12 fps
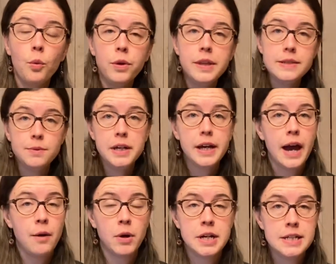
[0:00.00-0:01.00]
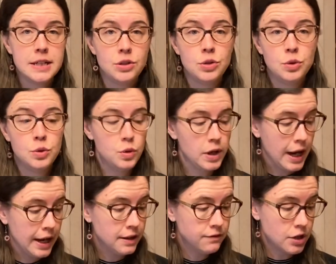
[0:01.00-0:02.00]
this week I wanted to
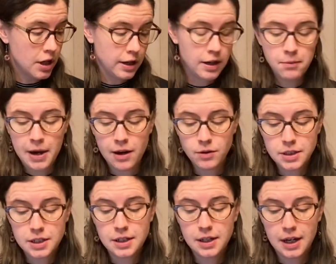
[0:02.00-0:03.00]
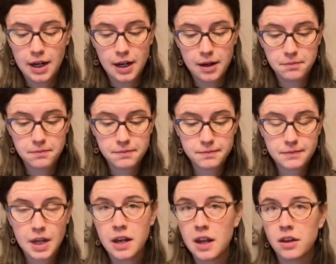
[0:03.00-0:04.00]
kind of talk about
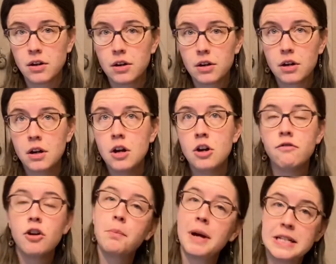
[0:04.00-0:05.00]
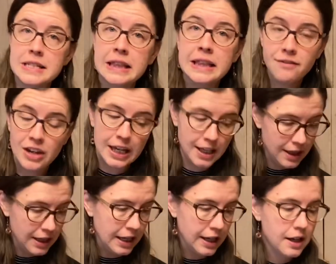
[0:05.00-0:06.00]
another farmhouse living
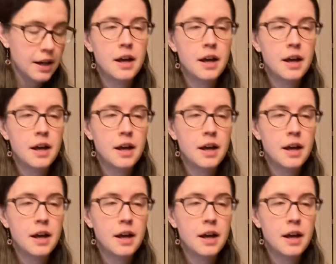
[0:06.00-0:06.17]
thing,